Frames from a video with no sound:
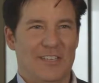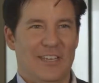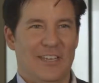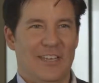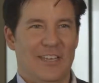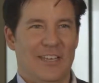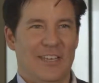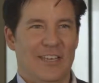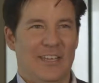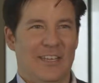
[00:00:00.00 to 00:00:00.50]

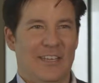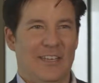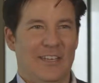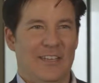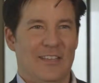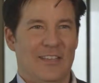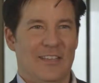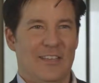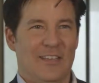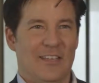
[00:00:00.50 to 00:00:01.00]

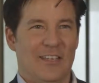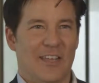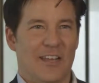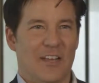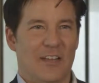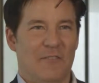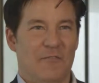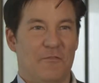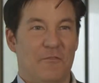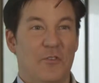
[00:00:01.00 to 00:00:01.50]
in the kind
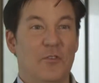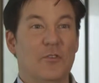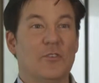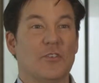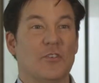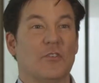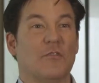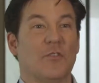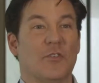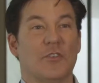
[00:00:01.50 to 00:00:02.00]
of
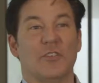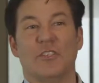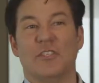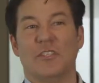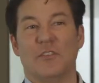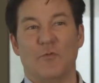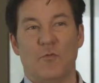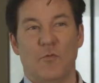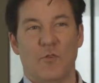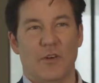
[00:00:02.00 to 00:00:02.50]
future versions
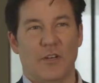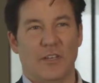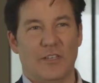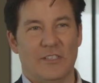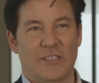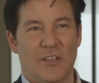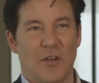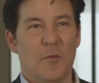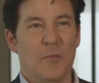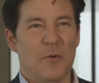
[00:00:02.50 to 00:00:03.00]
of work
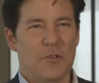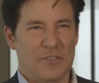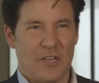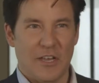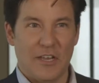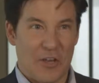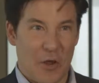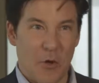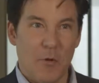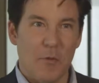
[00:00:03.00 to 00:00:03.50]
is almost
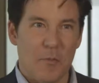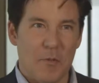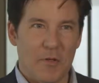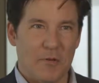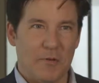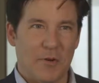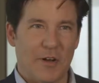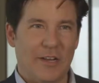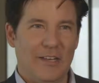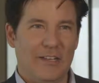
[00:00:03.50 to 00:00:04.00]
unknowable,
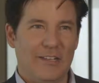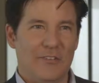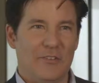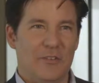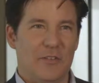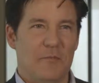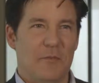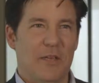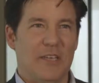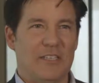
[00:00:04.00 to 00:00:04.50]
right? You
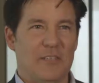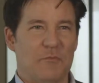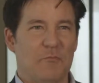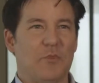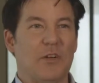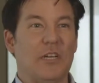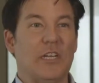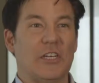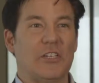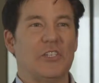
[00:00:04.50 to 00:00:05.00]
can make some
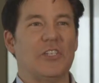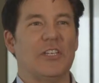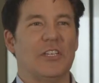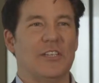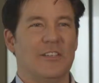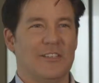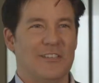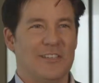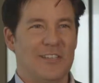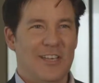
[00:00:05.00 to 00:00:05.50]

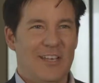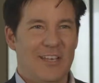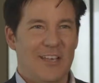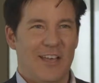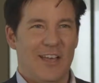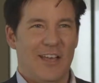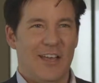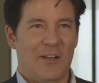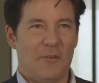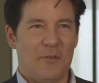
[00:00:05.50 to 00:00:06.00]
predictions,
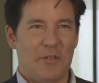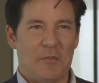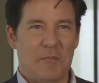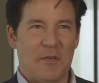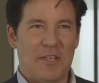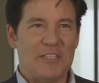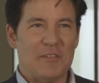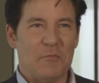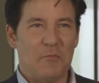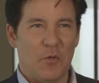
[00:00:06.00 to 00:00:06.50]
we can
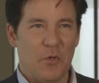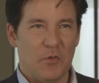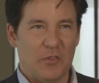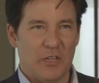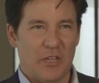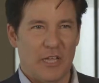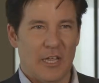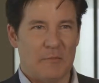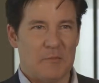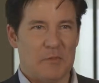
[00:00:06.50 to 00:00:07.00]
make some bold
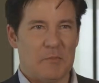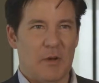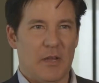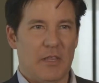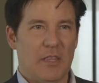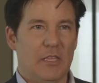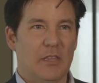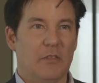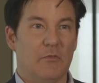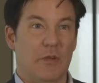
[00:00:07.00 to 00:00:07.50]
claims, but I
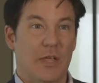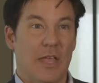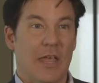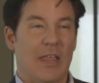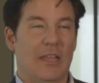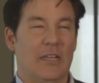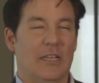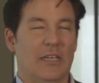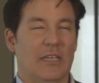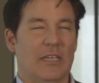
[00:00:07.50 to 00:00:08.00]
think the
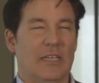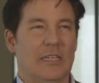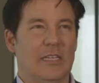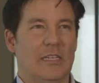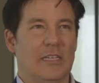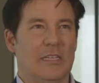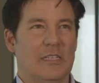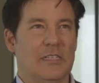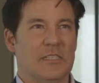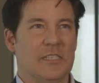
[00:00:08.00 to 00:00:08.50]
reality
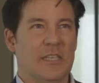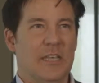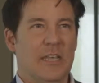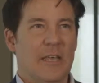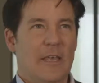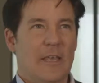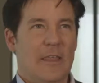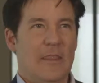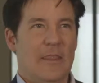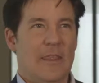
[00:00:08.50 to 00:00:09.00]
is
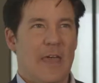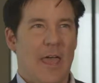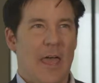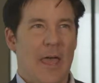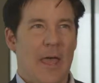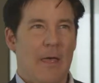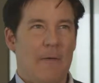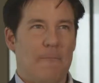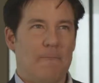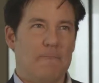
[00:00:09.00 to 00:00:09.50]

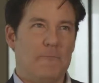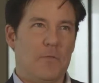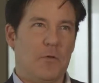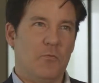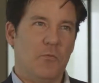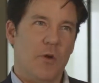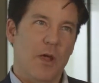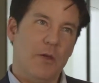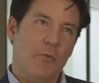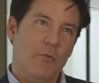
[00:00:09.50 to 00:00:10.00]
that the
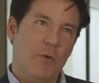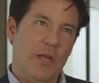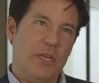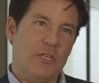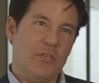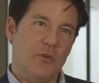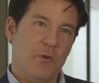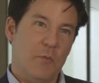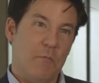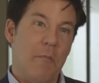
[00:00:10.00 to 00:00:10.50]
right way
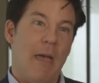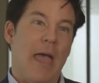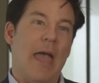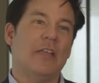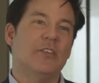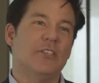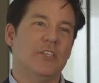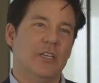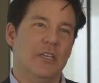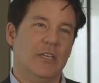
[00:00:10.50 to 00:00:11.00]
to
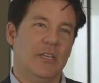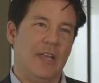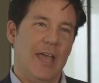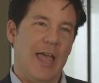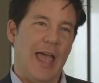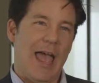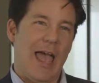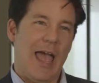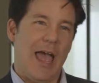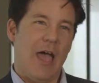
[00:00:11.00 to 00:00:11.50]
imagine
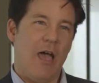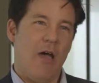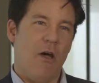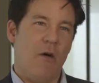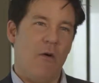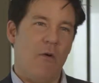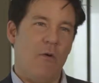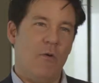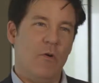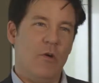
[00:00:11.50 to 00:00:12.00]

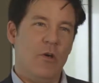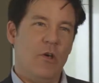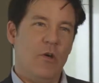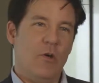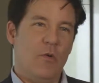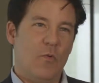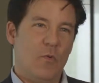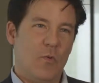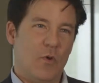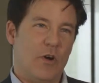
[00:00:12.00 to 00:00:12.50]
how
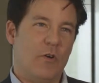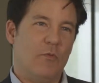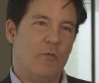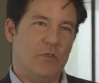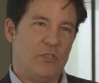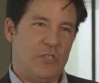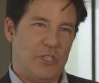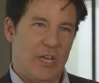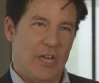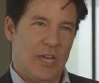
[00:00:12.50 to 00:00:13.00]
work
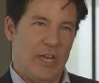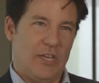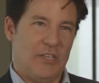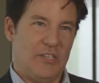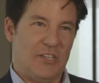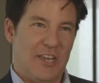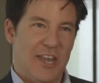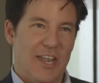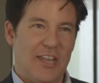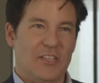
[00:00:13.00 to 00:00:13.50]
will change,
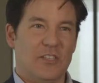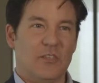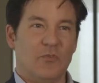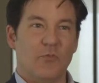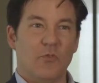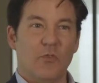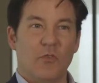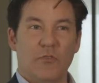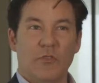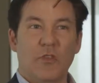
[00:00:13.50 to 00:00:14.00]
and hence the
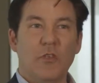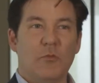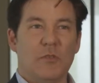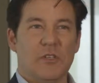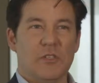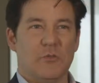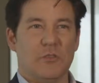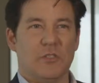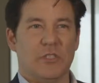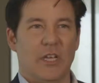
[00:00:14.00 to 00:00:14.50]
role of
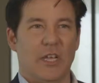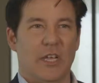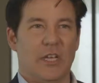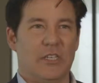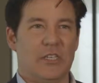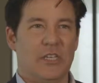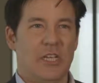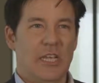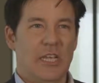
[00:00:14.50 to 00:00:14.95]
humans will change,